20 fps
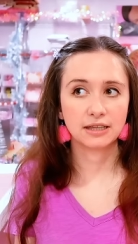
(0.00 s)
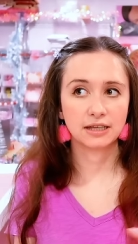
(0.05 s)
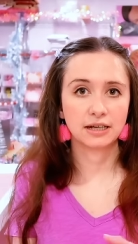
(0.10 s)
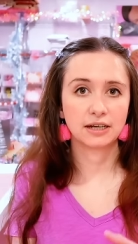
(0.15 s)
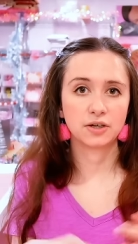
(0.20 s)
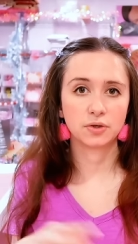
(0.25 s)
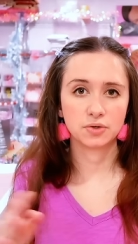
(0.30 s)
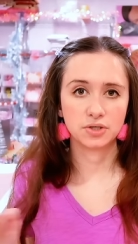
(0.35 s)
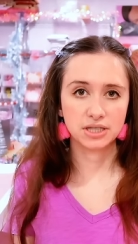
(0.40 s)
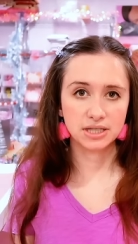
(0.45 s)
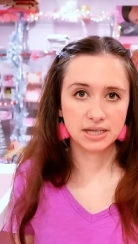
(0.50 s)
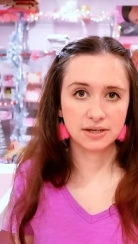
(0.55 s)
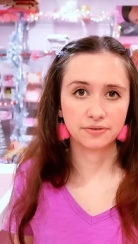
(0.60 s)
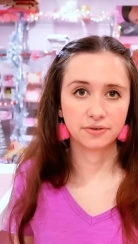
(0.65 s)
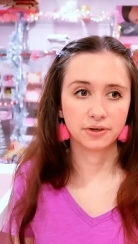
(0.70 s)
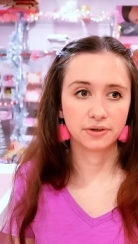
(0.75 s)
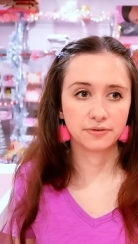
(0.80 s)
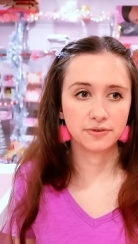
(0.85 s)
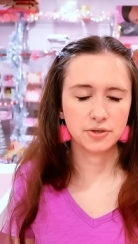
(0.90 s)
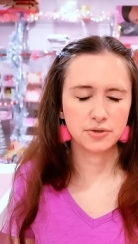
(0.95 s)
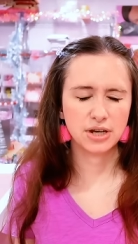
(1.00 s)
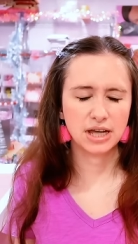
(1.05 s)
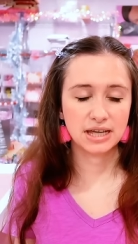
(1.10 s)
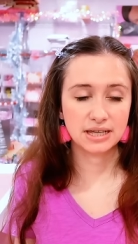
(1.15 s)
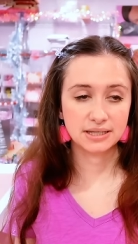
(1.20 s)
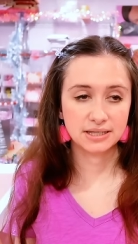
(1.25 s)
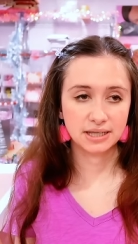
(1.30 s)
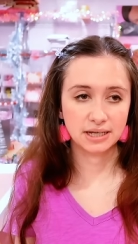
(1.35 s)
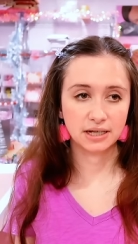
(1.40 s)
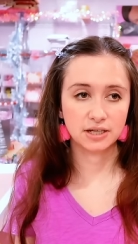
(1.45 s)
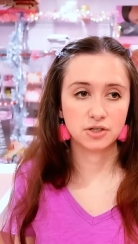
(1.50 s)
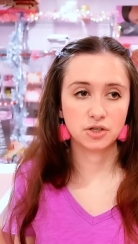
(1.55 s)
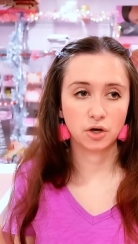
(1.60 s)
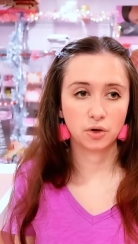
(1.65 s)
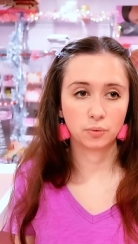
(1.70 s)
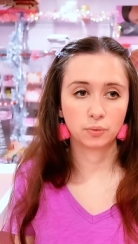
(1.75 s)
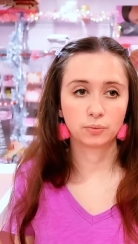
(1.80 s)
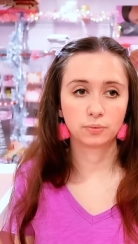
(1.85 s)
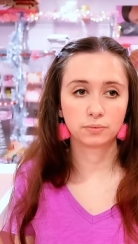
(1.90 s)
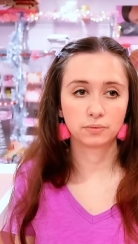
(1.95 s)
and then I don't see it for a few days and I
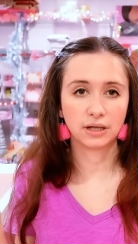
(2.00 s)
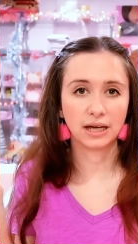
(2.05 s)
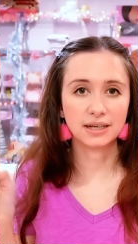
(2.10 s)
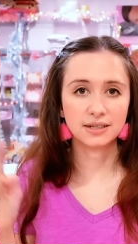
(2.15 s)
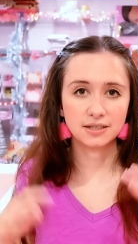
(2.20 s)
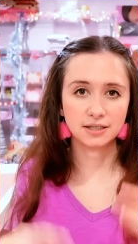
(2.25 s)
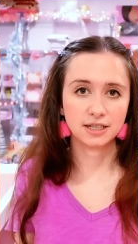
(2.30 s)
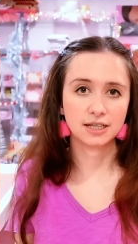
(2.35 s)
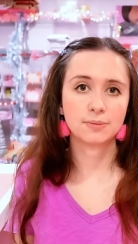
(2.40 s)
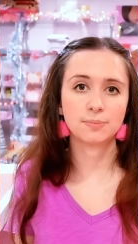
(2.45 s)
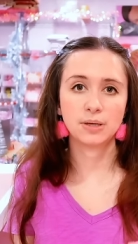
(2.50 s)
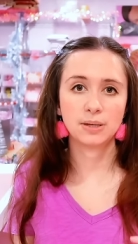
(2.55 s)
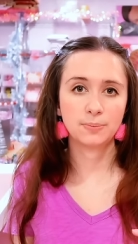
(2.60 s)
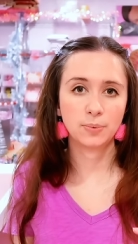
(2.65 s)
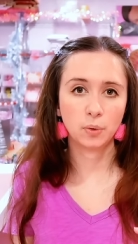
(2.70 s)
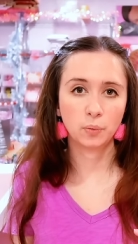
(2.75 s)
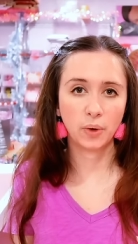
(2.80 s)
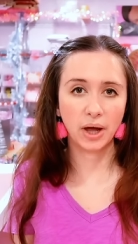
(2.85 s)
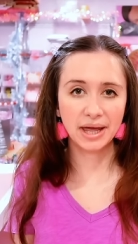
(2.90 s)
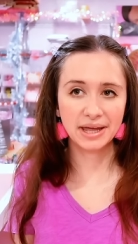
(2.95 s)
don't like to keep people